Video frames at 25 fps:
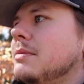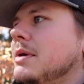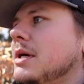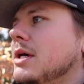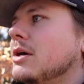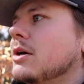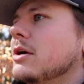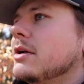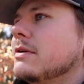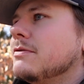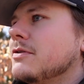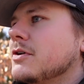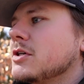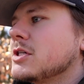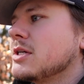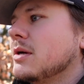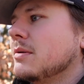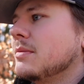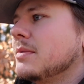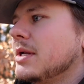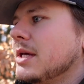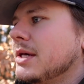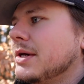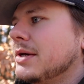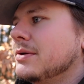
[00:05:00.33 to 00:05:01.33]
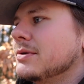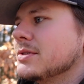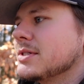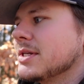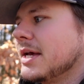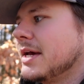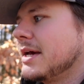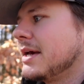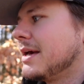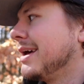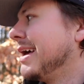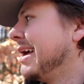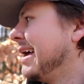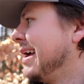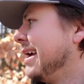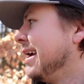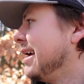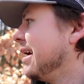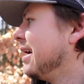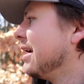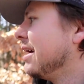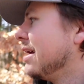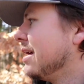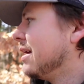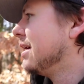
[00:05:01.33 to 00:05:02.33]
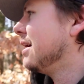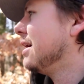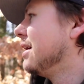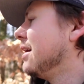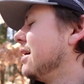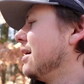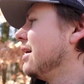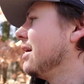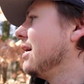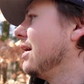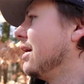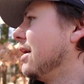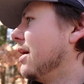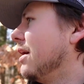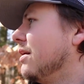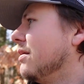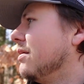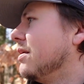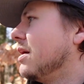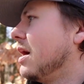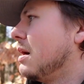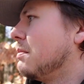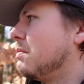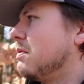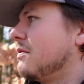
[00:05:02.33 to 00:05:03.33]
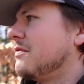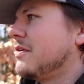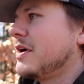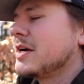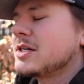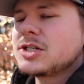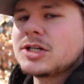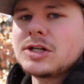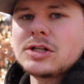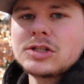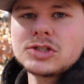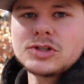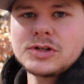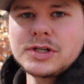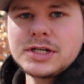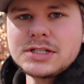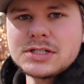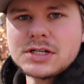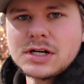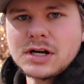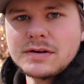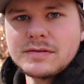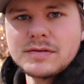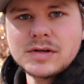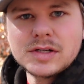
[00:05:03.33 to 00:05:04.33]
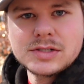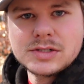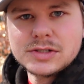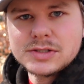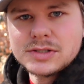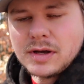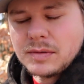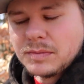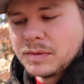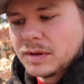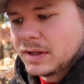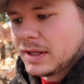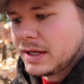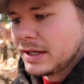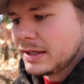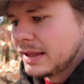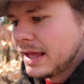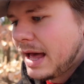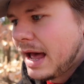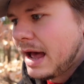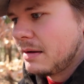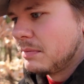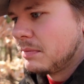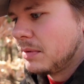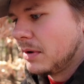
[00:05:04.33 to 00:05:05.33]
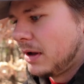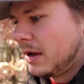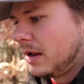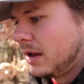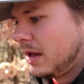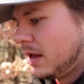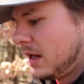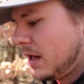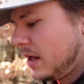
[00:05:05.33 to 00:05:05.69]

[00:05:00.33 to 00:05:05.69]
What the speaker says: be good for somebody who's like, you know, a professional tree service or something like that, but